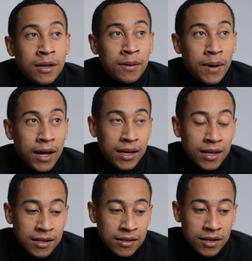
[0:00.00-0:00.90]
back
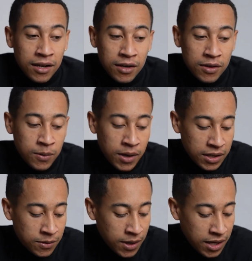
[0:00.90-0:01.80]
in
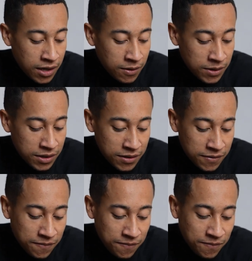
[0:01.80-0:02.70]
2020, I was
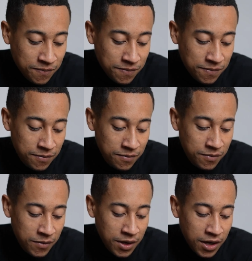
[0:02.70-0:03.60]

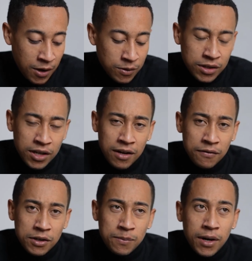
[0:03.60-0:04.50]

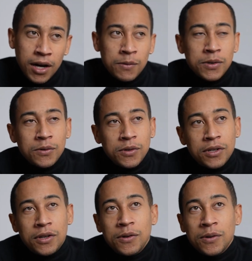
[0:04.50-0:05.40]
nervous, but I was
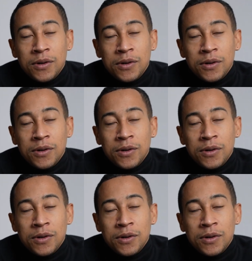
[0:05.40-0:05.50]
also